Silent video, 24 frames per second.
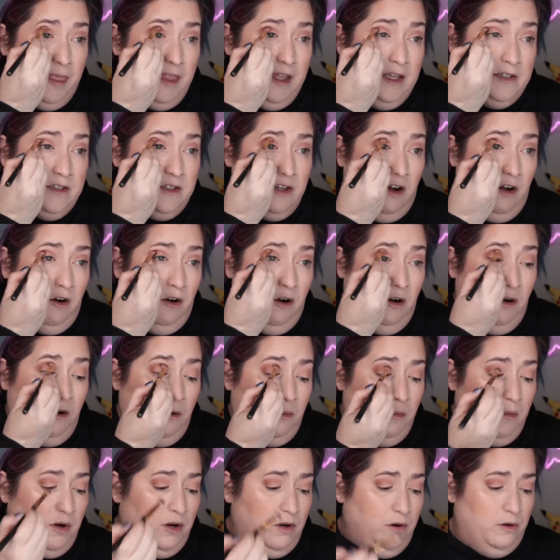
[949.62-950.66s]
It's
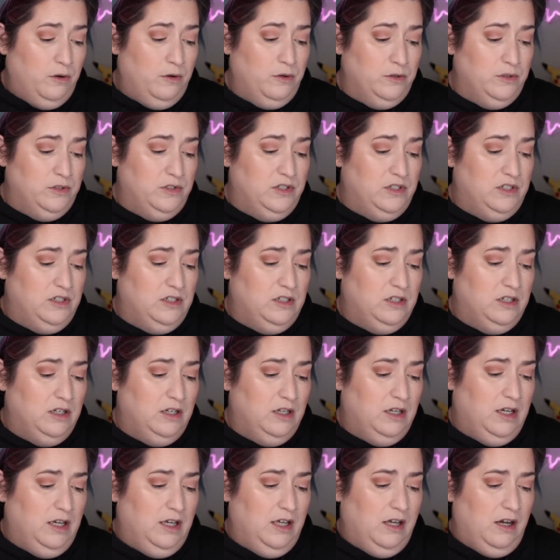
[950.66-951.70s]
almost
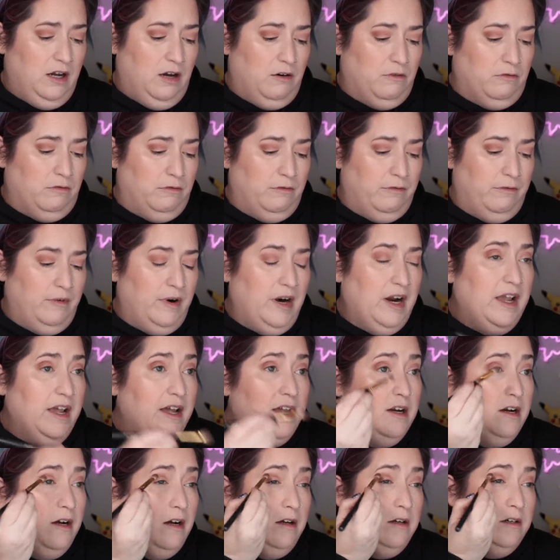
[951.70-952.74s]
a
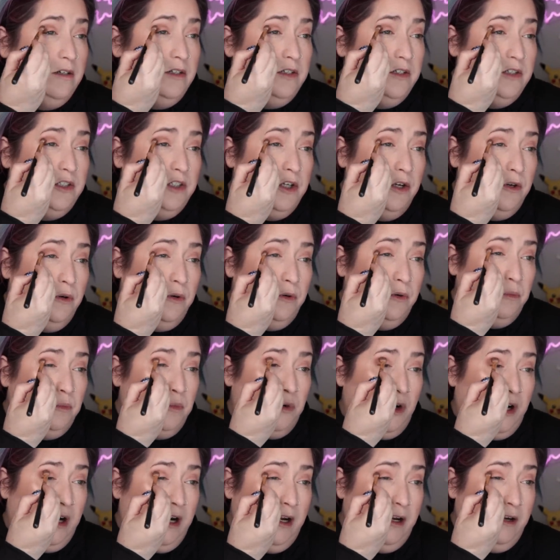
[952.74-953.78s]
red undertone
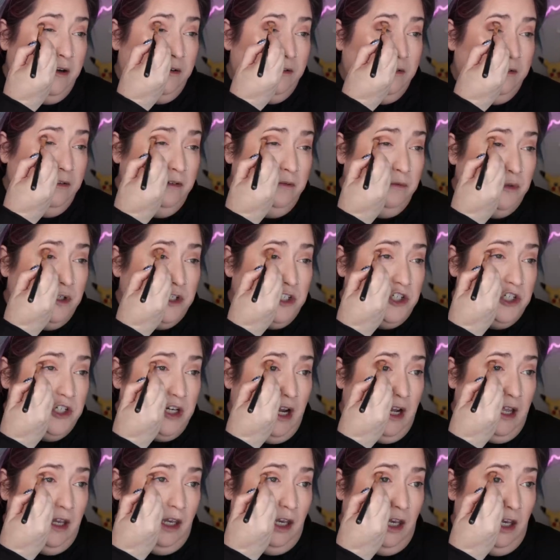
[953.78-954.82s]
brown, which
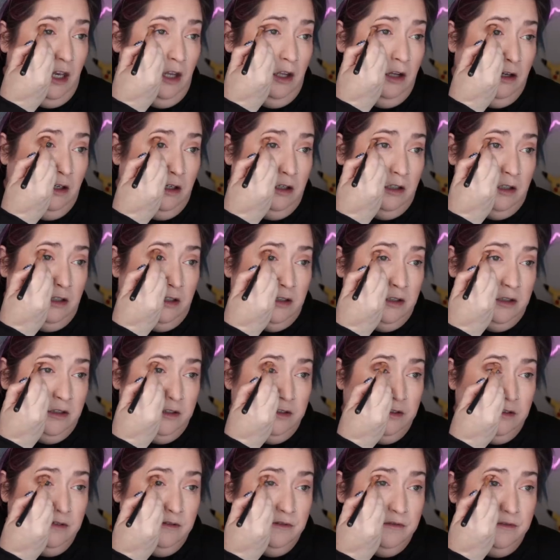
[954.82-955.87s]
I
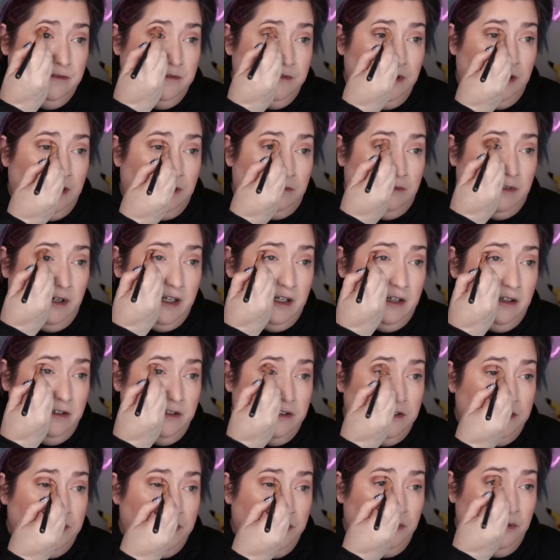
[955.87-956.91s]
love a red
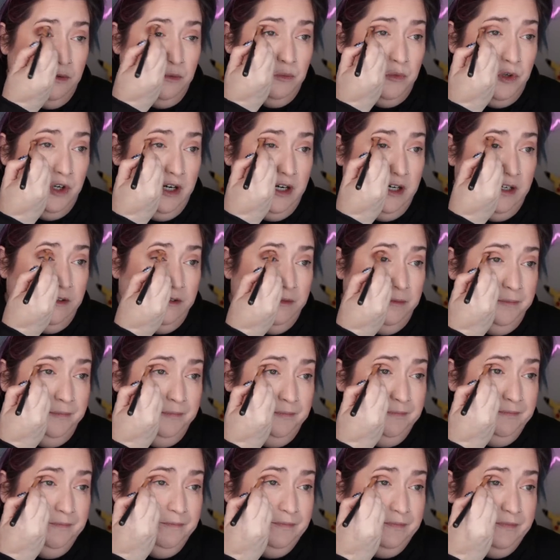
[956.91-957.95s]
undertone brown.
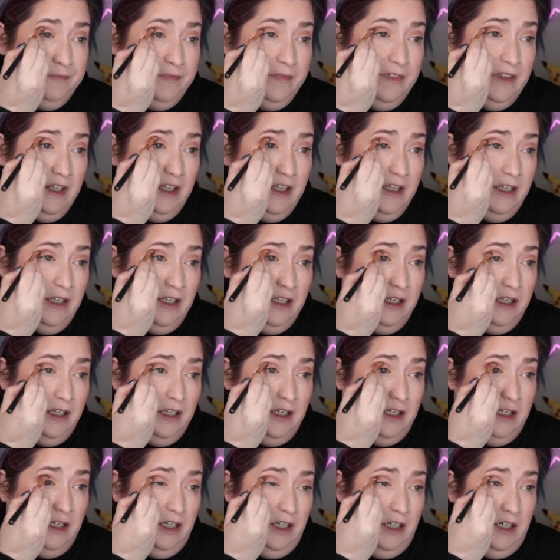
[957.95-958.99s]

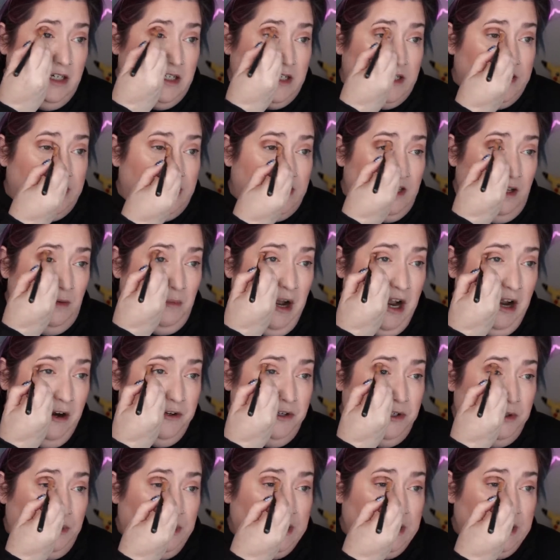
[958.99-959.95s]
Because somehow you